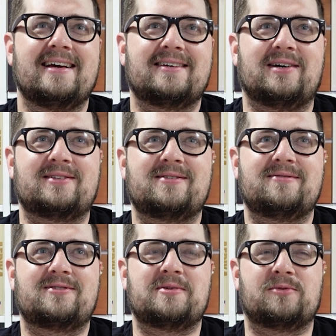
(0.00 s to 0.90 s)
got
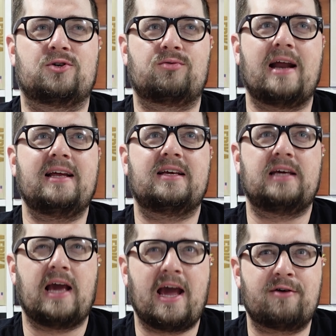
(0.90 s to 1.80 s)
some great
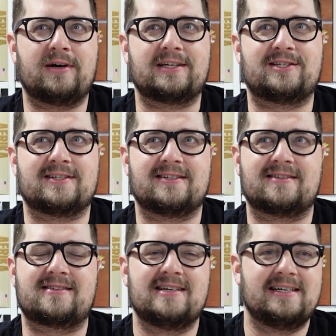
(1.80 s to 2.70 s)

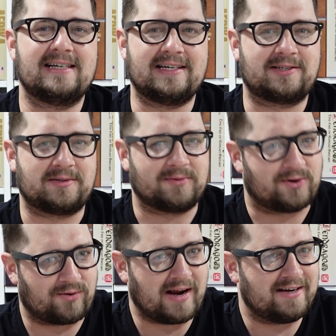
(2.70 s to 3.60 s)
characters and some
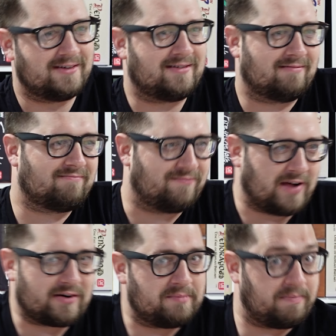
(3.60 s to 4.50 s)
great,
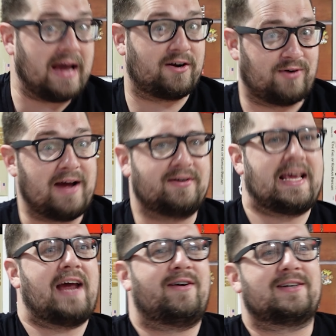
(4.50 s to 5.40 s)
very background
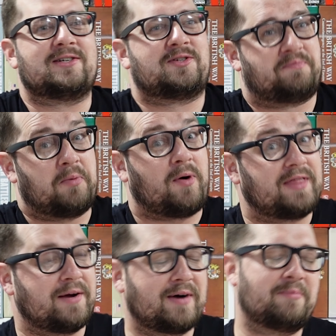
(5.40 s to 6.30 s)
characters, but what
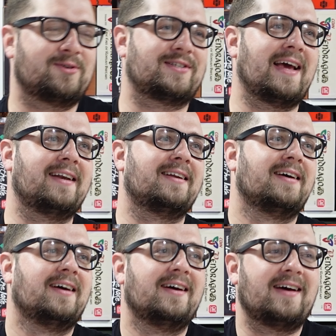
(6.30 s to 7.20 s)
they represent
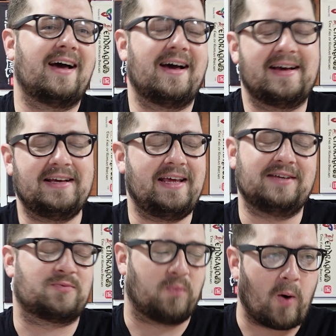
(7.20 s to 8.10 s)
uh,
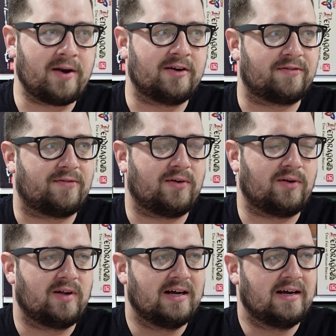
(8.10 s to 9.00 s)
is
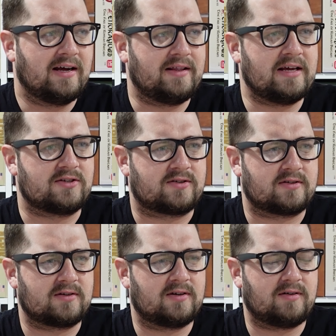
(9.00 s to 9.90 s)
wonderful. There's